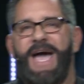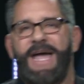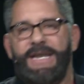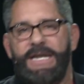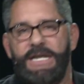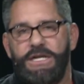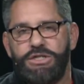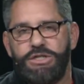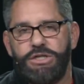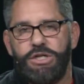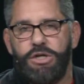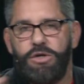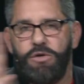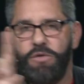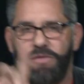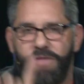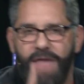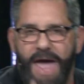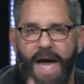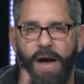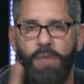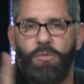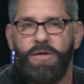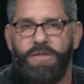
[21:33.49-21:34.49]
I need you to do
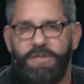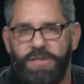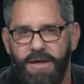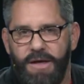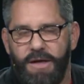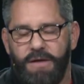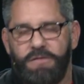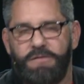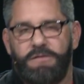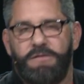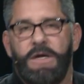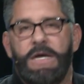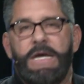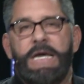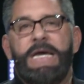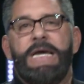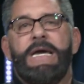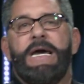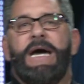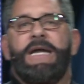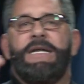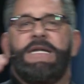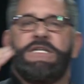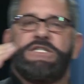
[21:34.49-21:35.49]
that with this.
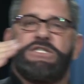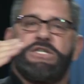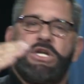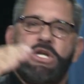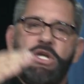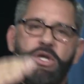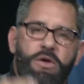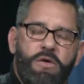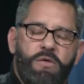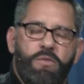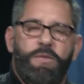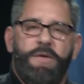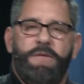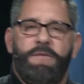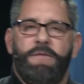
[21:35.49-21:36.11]
I need you to use.